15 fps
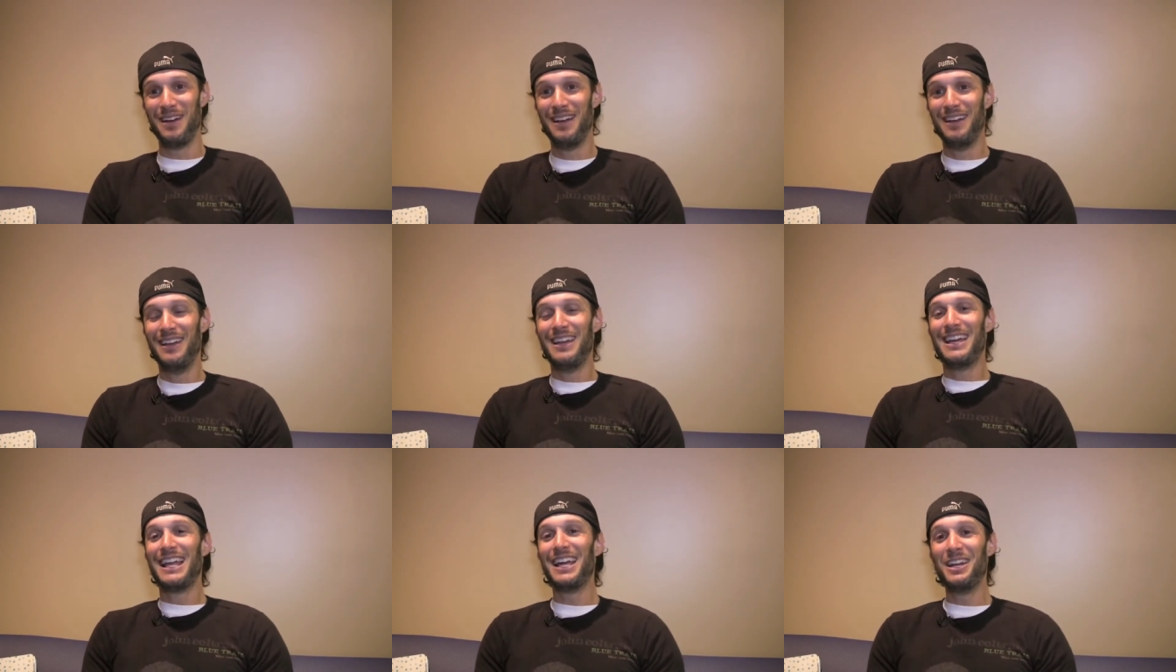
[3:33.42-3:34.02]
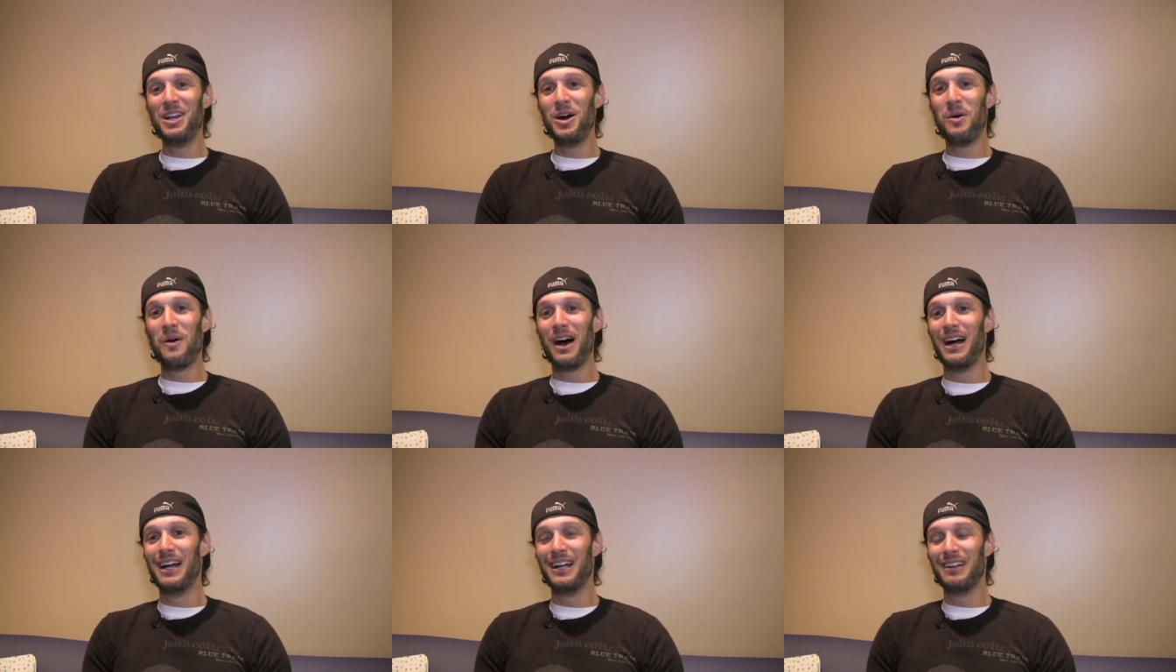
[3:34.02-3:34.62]
Right, yeah. Now you know
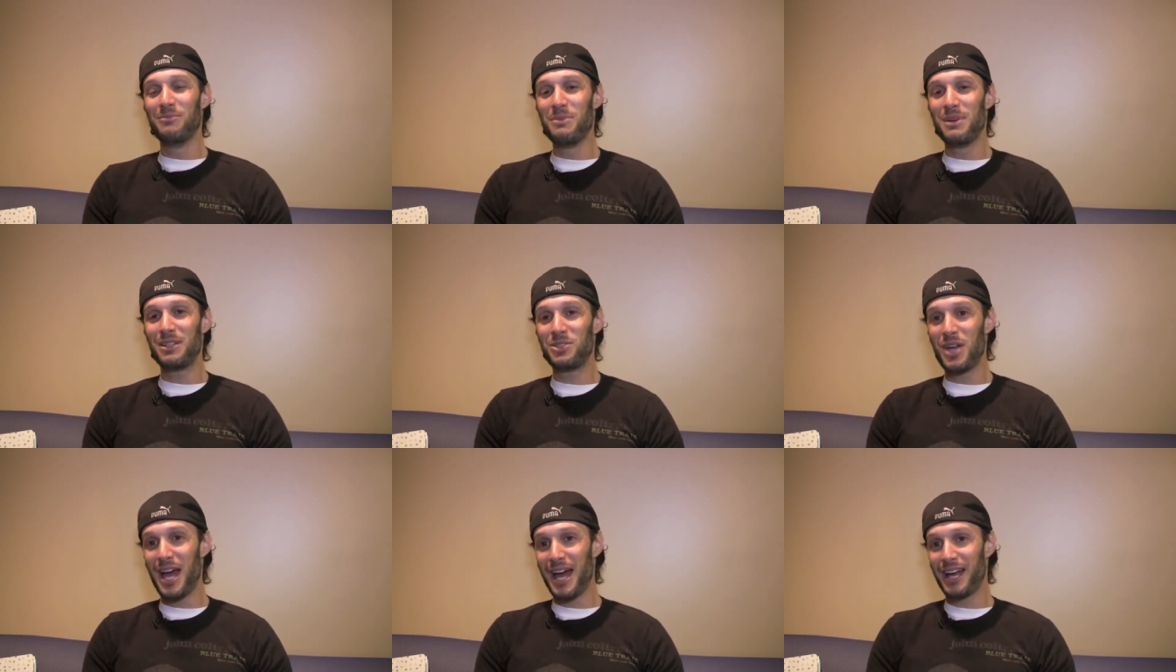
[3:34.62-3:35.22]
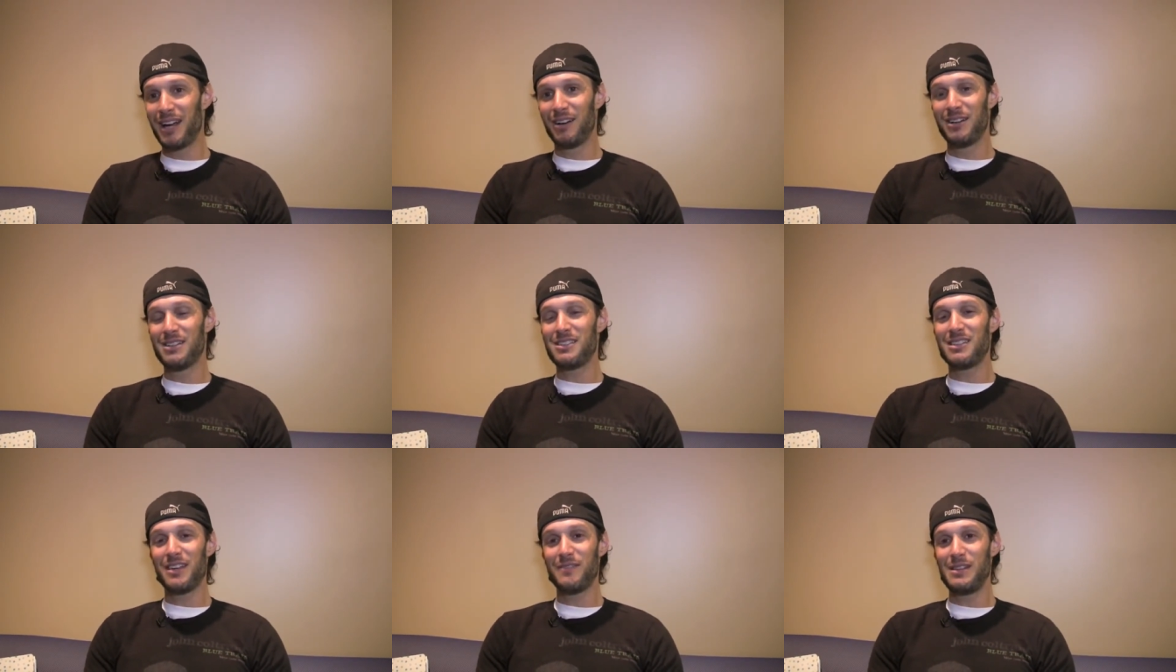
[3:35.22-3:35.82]
why Mick Jagger
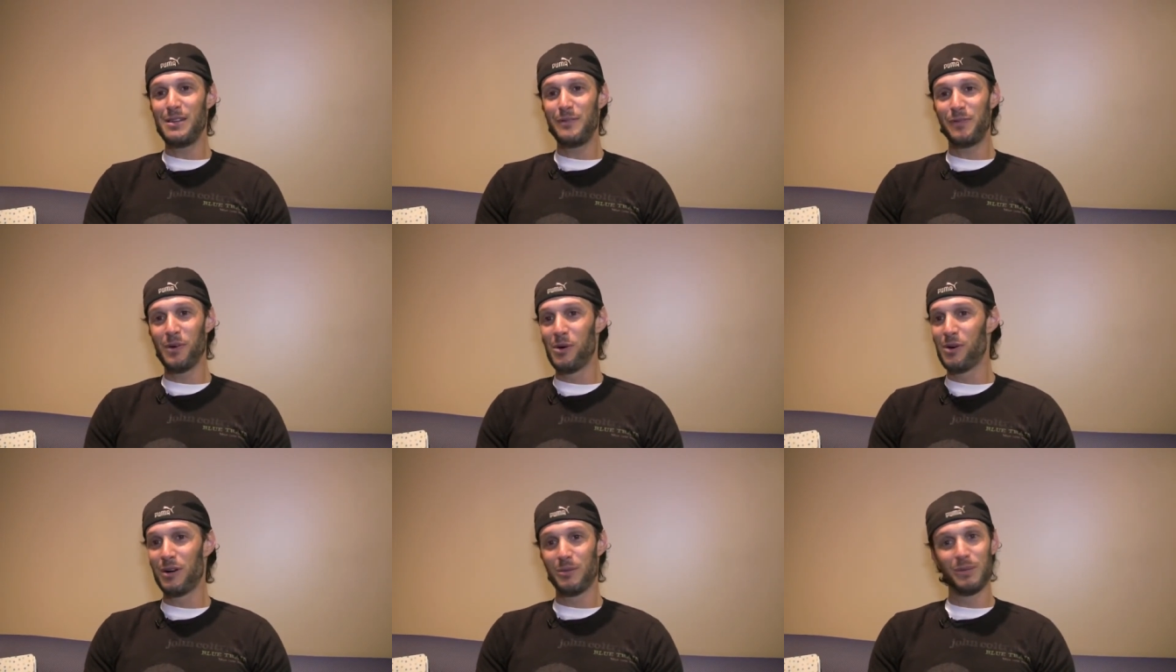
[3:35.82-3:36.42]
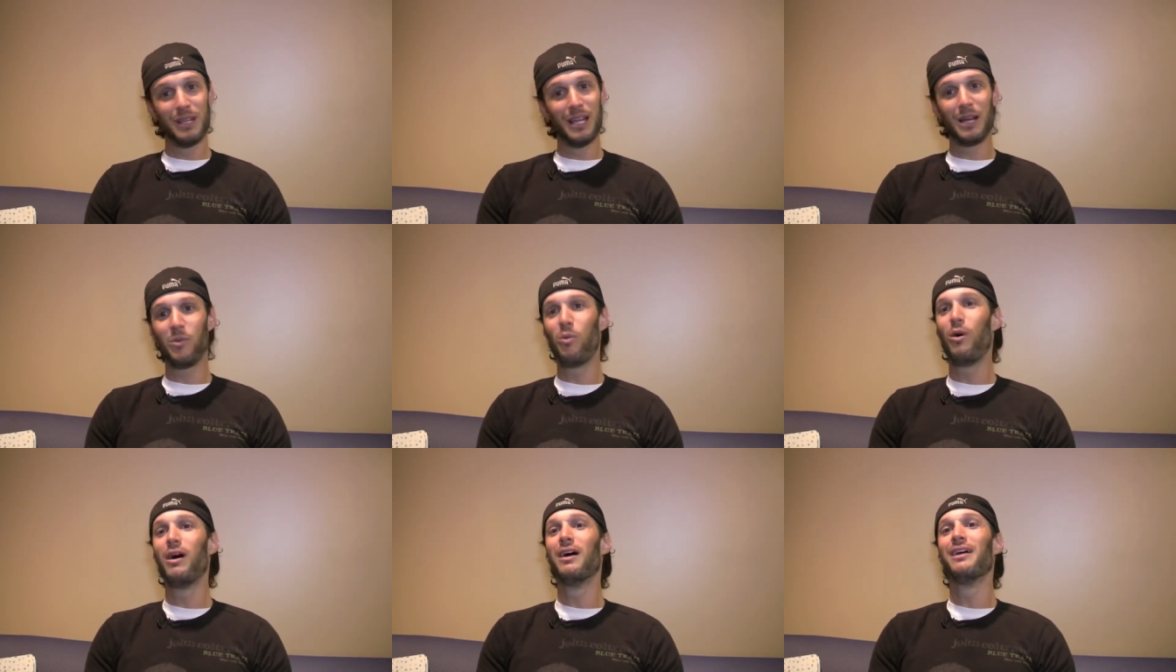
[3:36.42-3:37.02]
is seventy-four and be like,
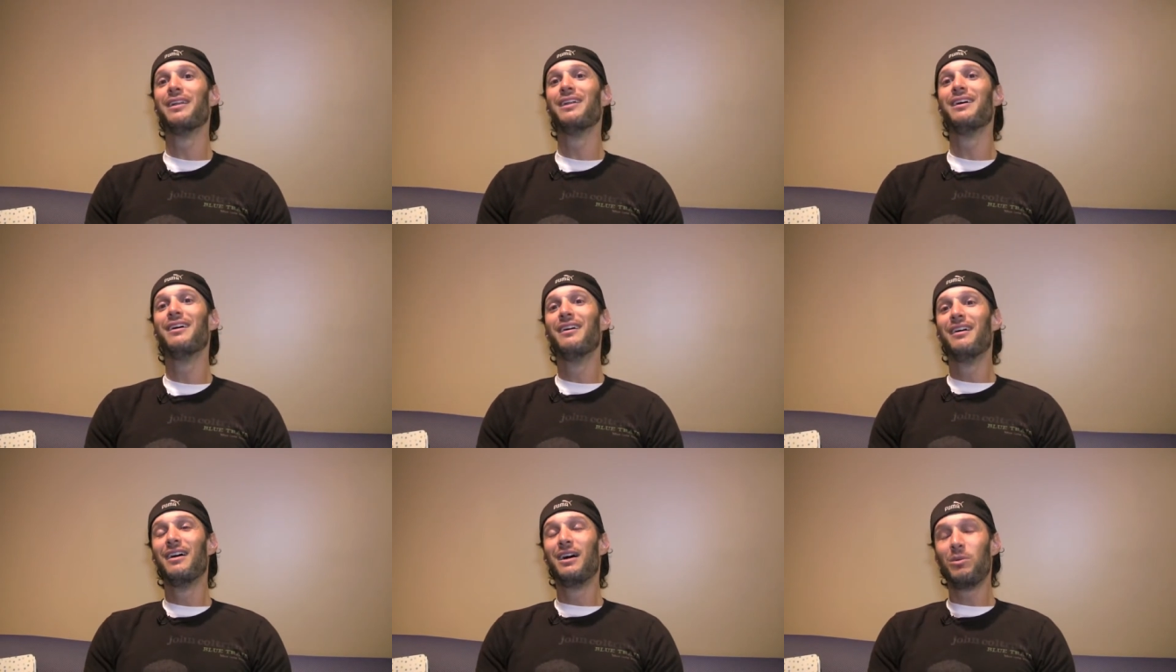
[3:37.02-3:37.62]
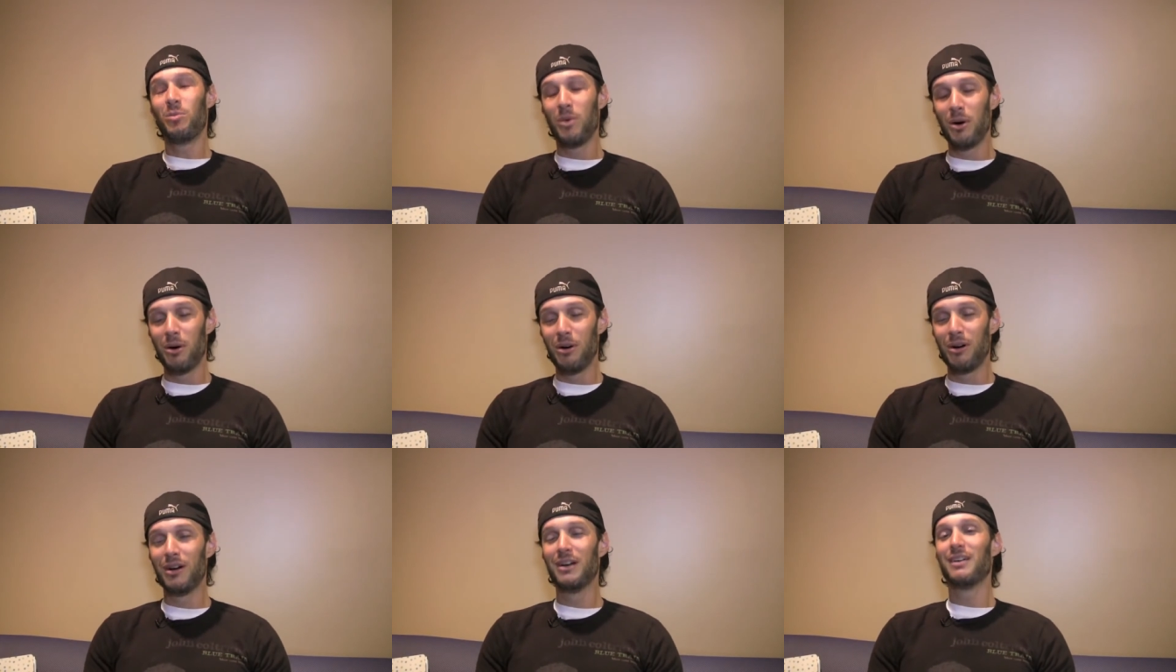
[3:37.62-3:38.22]
one
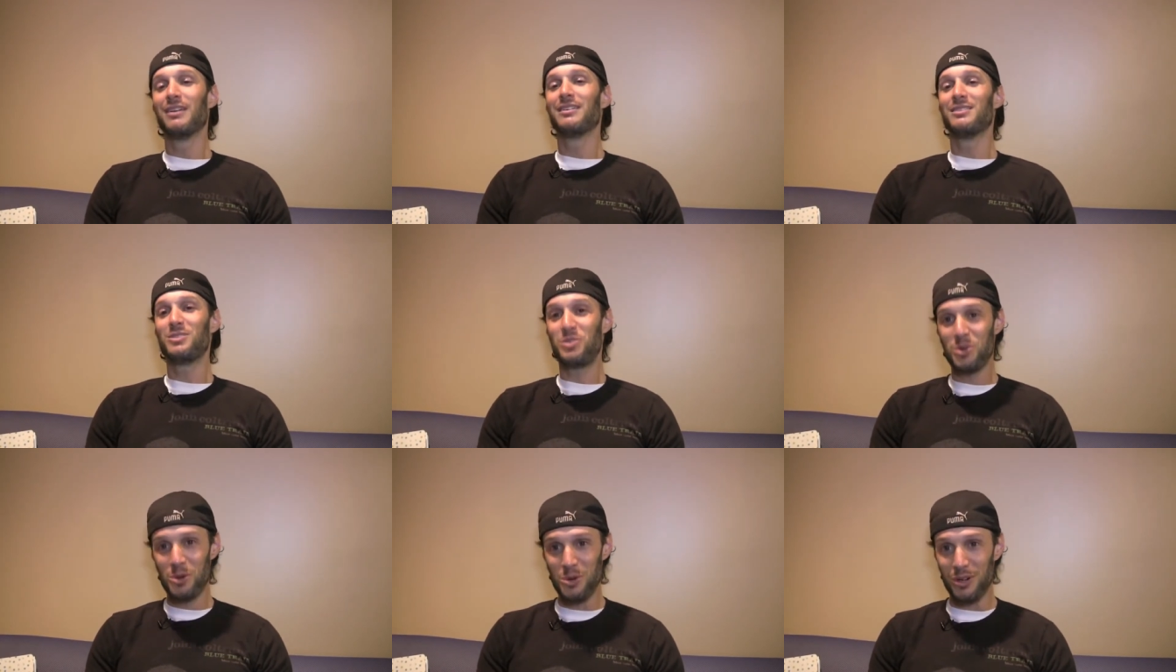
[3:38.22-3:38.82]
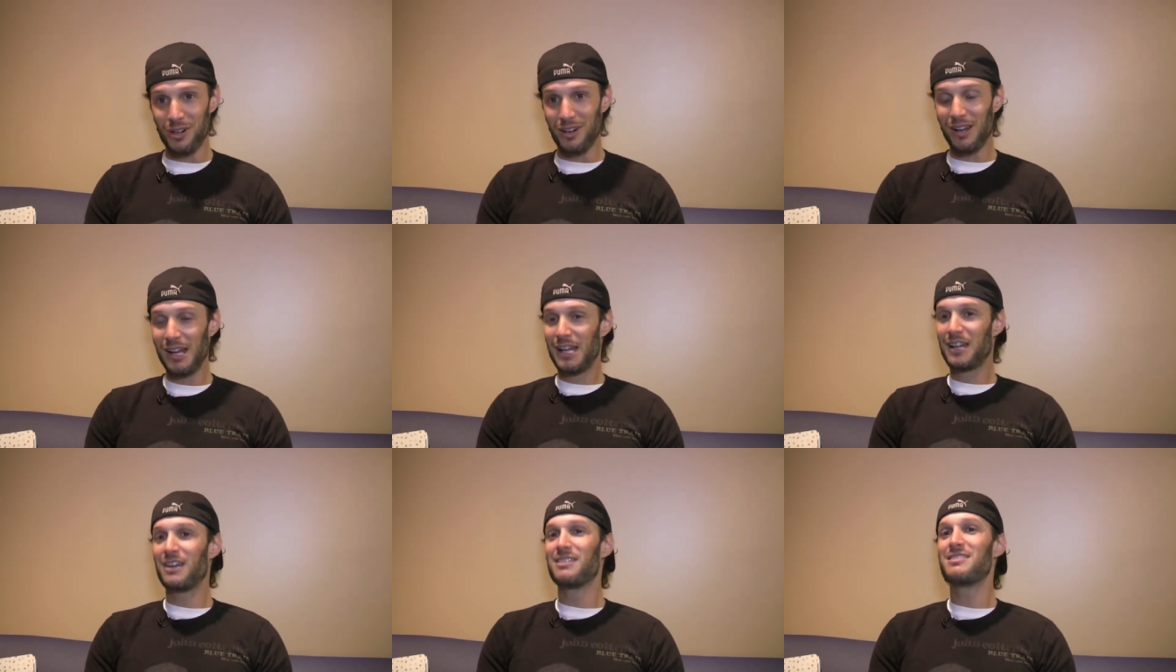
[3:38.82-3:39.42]
more tour.
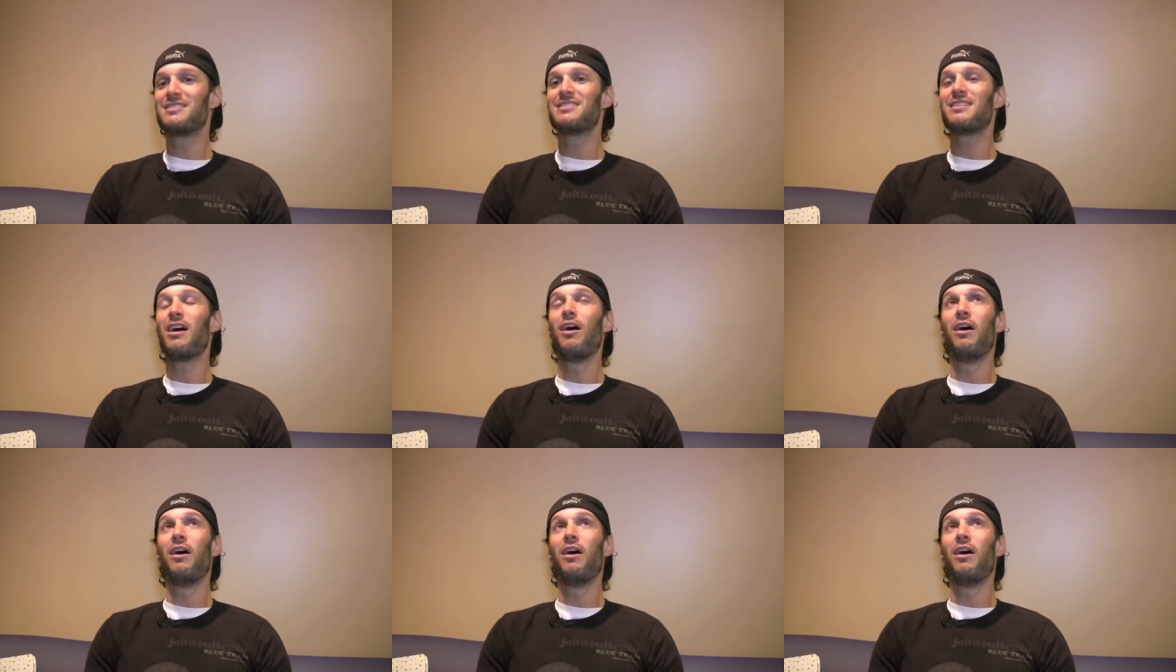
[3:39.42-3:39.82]
Because sure. it's